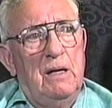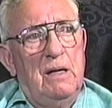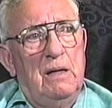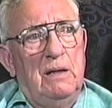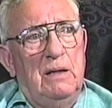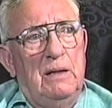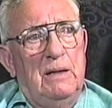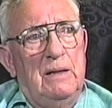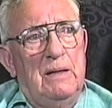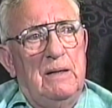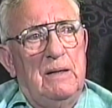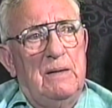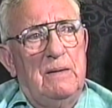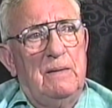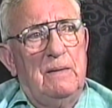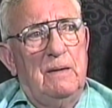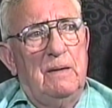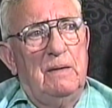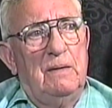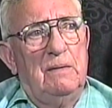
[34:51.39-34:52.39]
Uh,
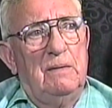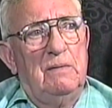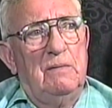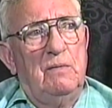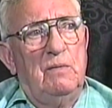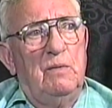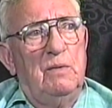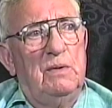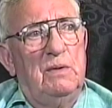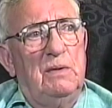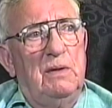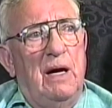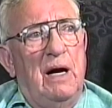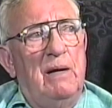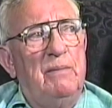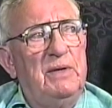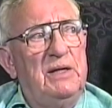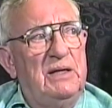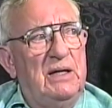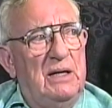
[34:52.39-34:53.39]

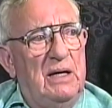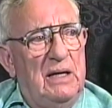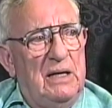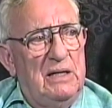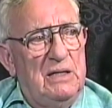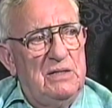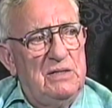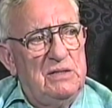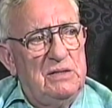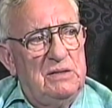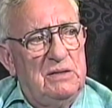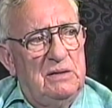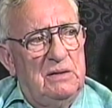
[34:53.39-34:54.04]
army guys